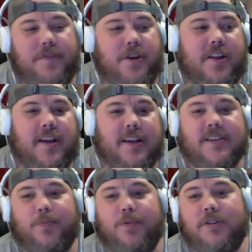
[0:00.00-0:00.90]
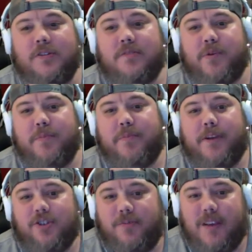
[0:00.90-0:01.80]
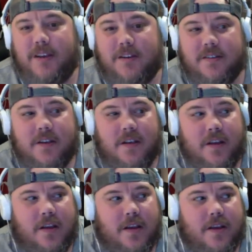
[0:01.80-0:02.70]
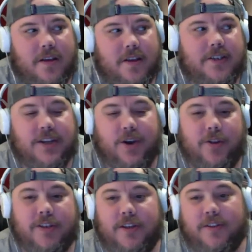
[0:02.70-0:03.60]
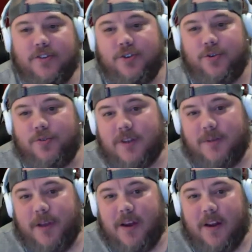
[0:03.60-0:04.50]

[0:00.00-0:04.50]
you need to get someone's permission because you see all these other shows. I mean,